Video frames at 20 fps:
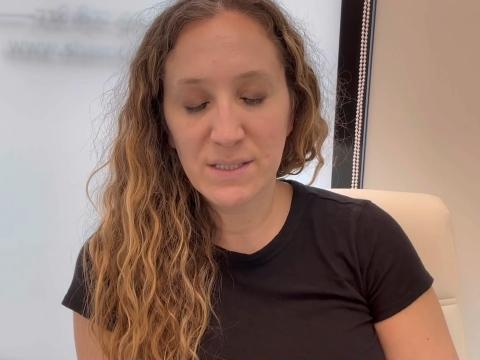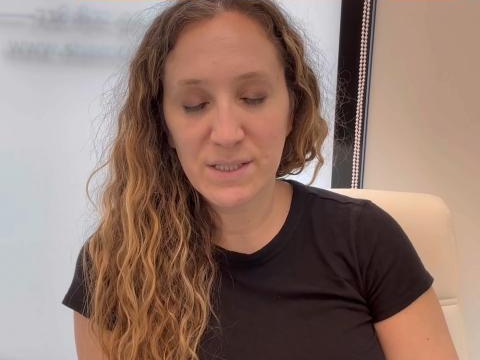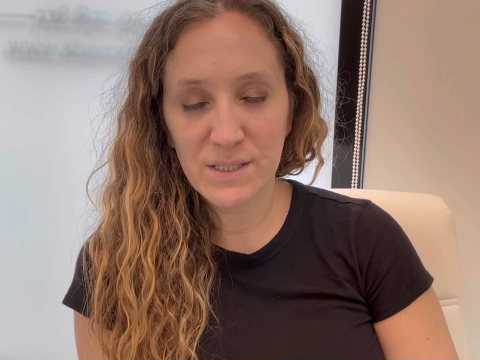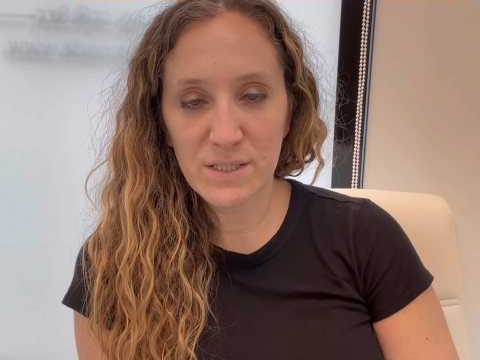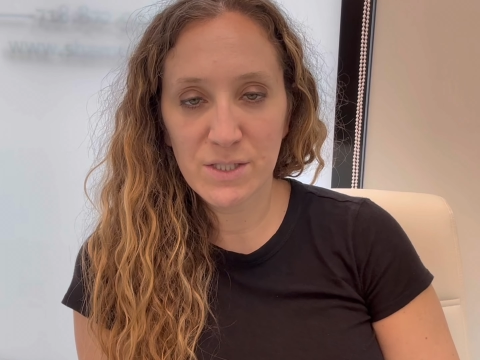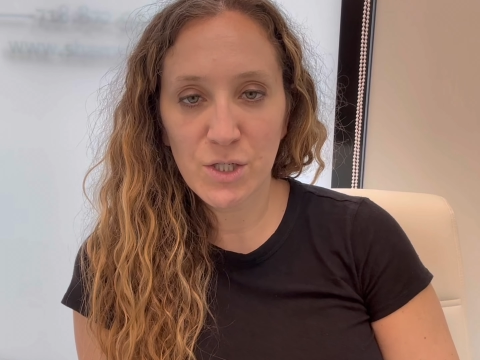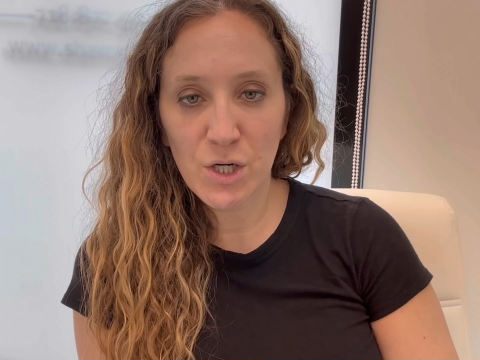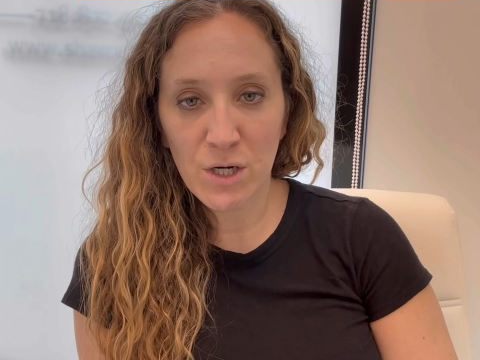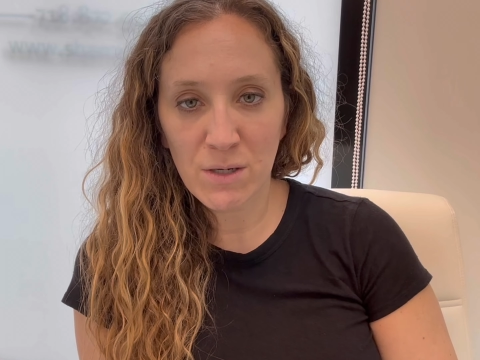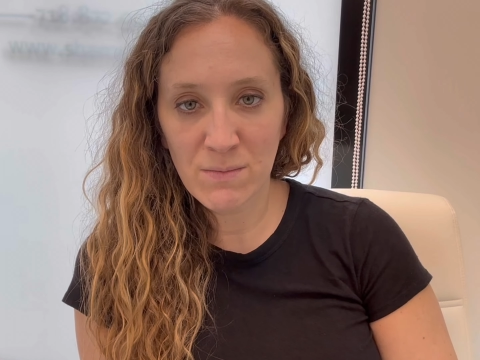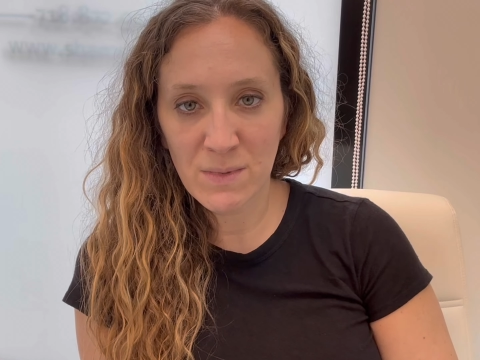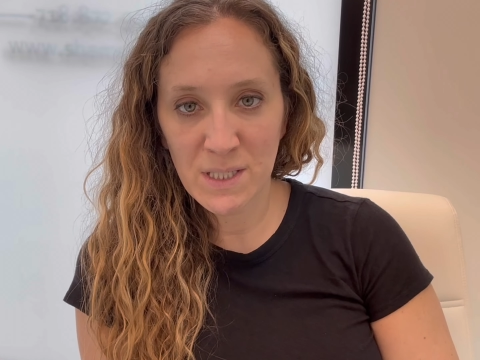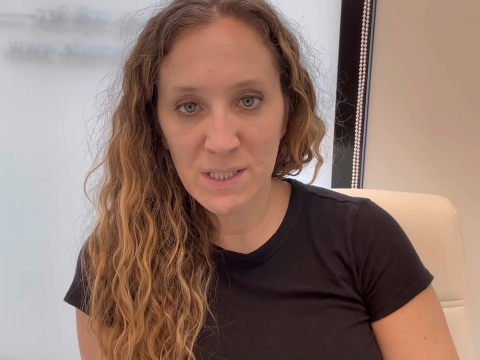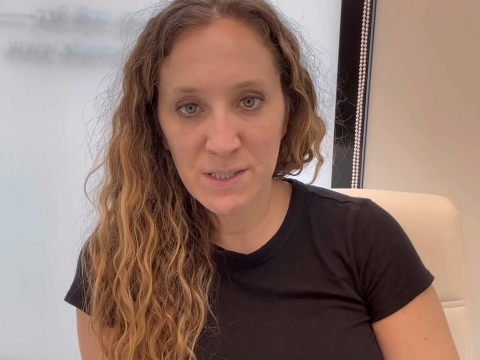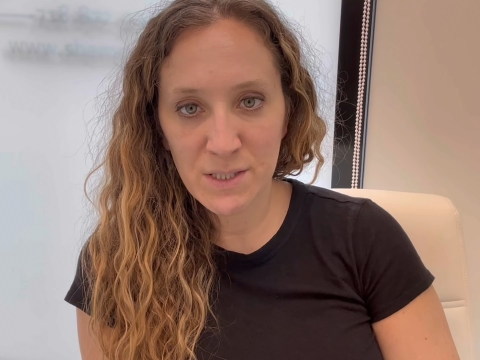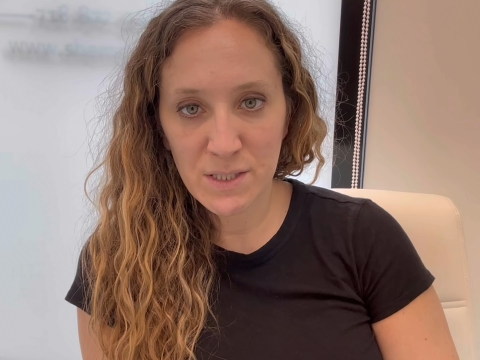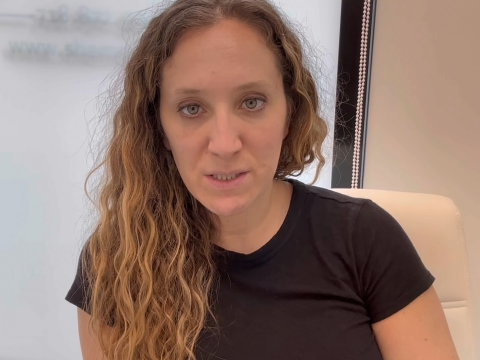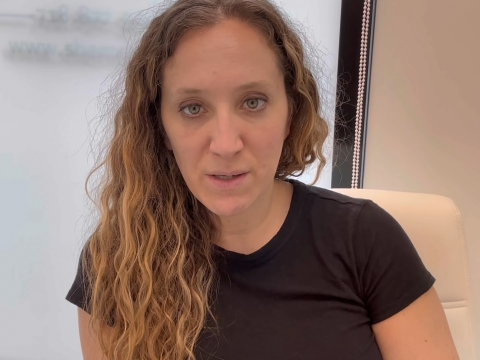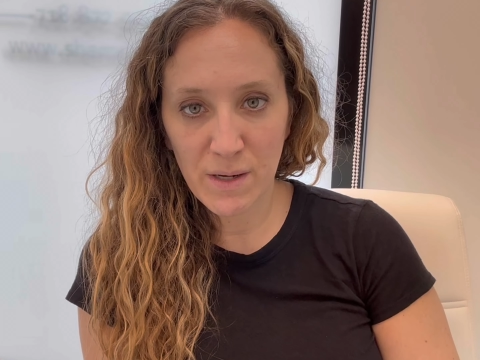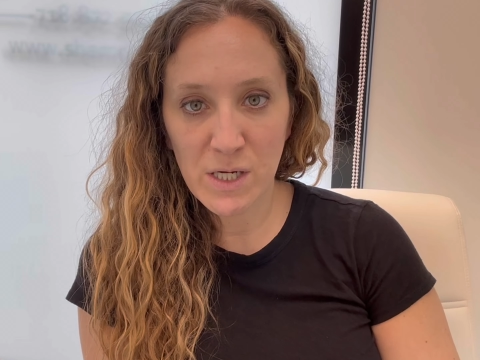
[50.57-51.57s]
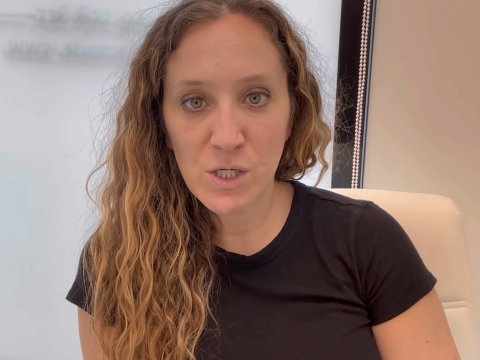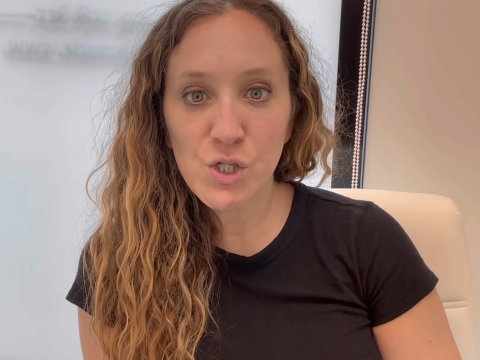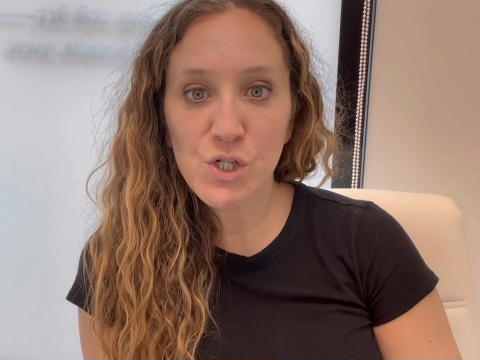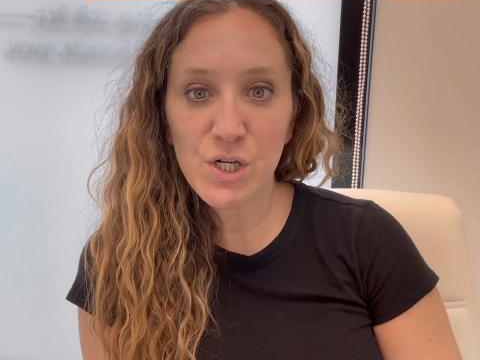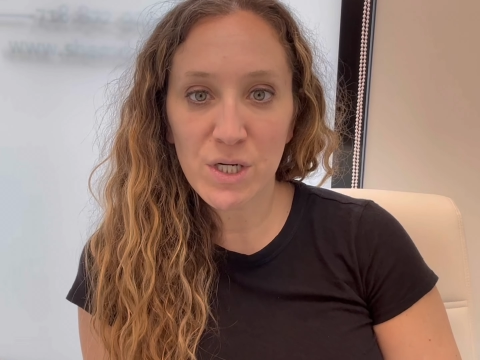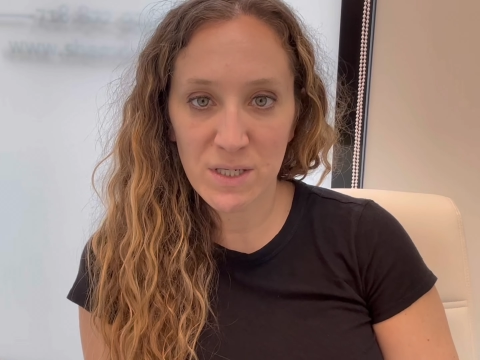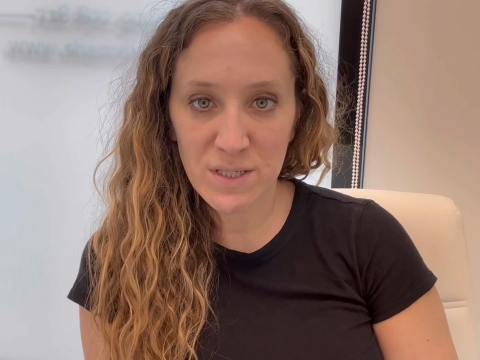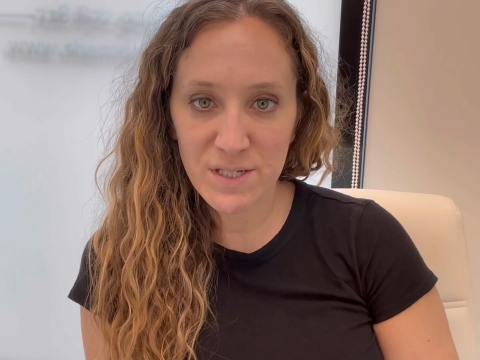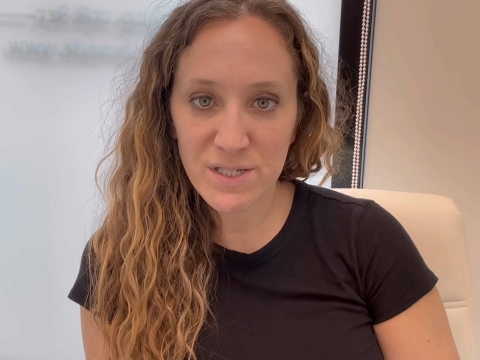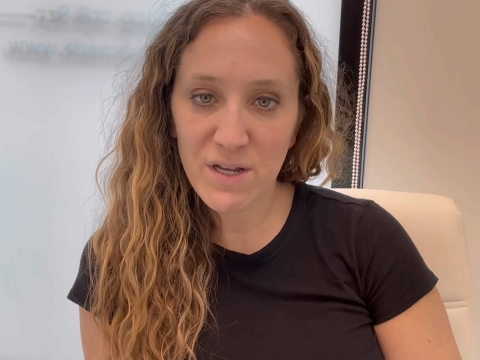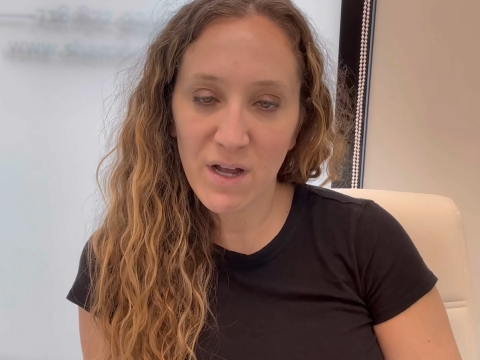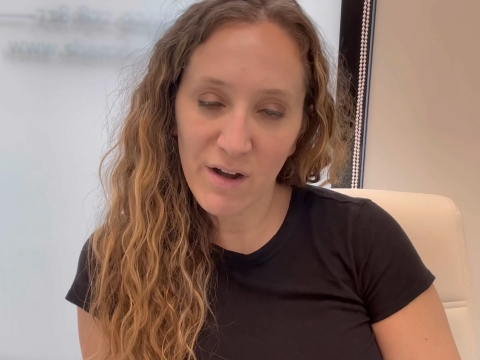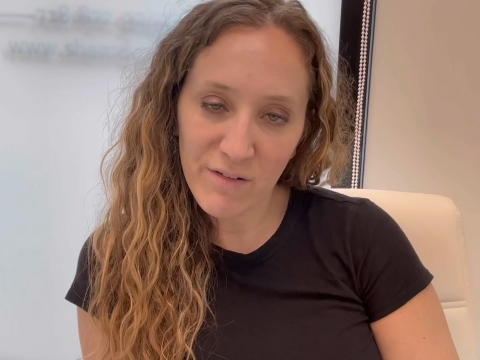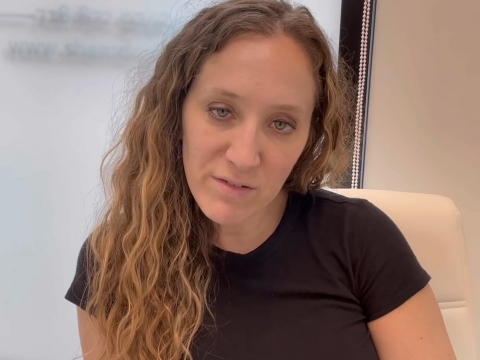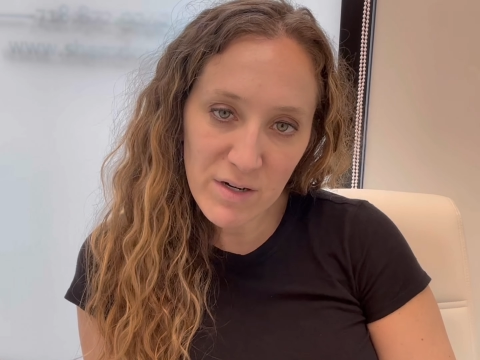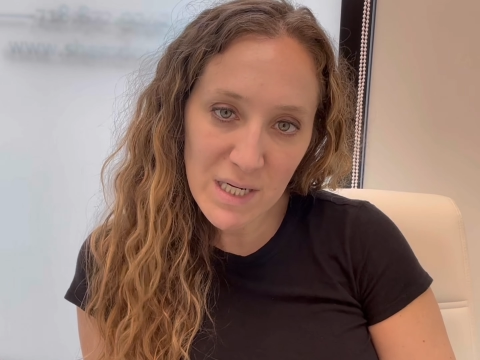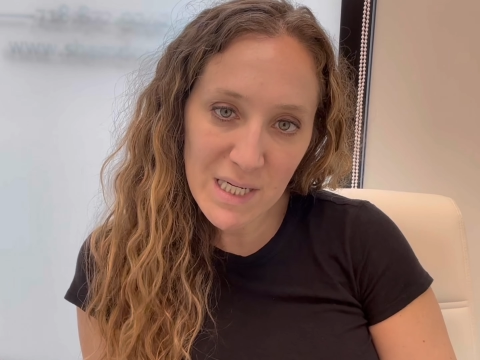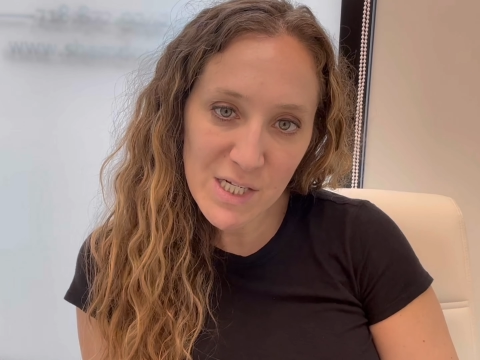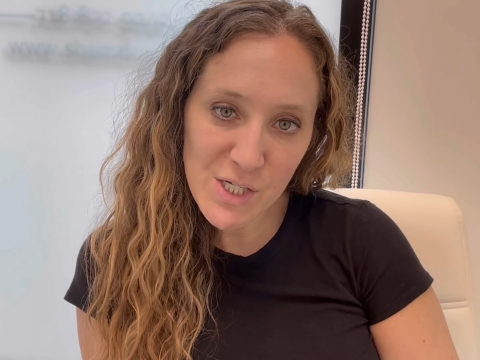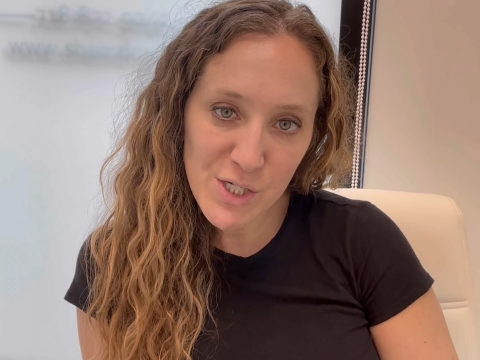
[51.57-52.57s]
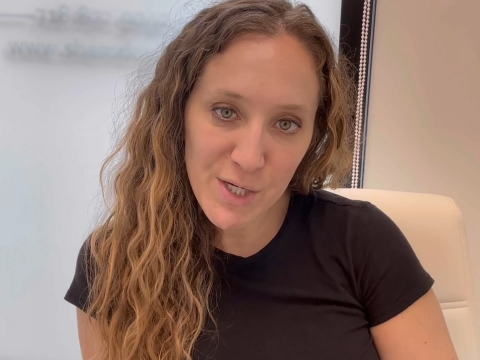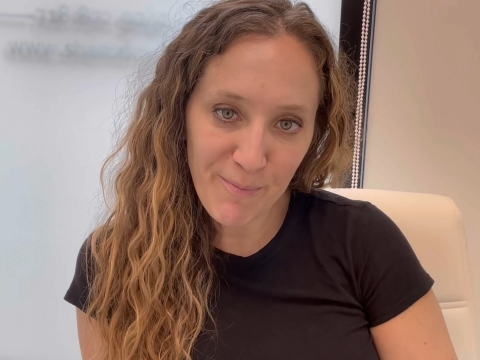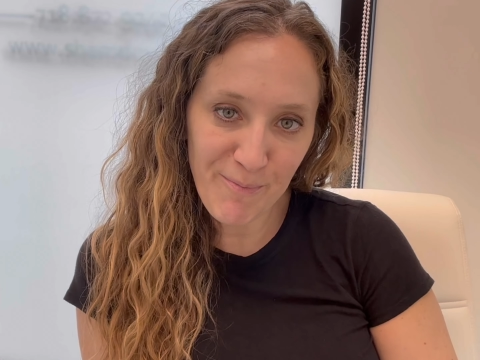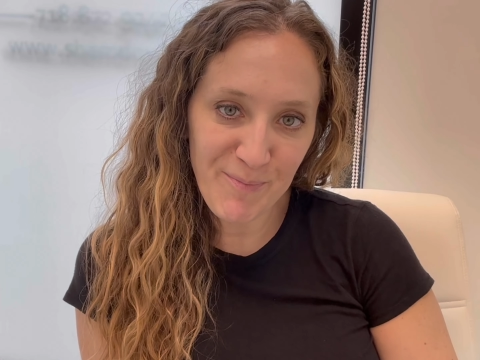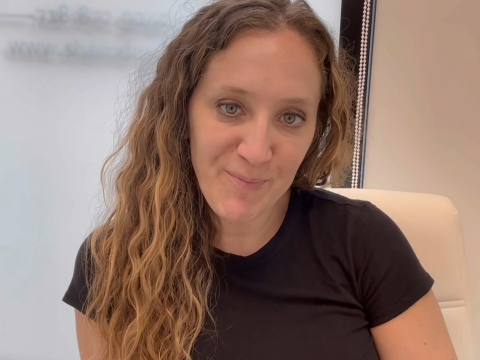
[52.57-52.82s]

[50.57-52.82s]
determines insurance coverage